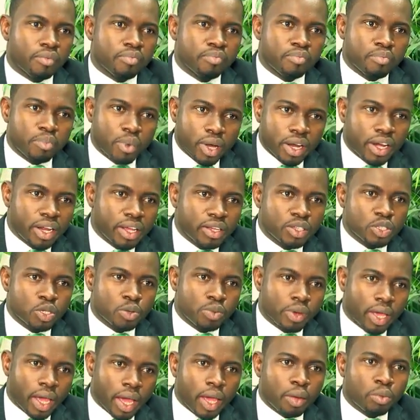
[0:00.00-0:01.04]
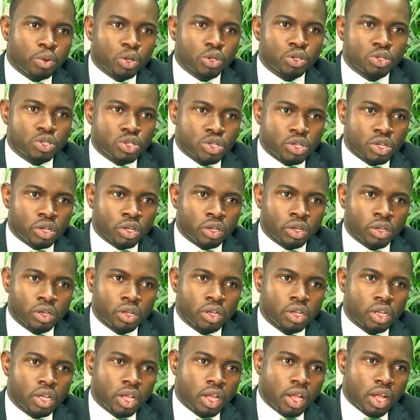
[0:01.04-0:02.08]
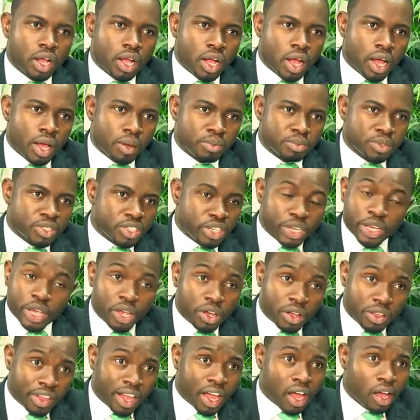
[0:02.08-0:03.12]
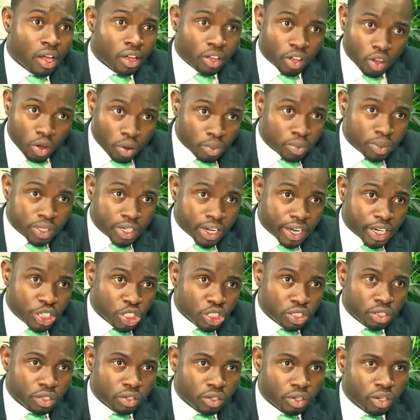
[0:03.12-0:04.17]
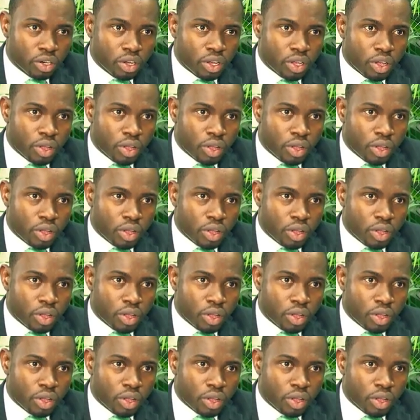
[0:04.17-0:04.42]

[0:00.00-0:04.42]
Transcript: money to be able to secure their accommodation.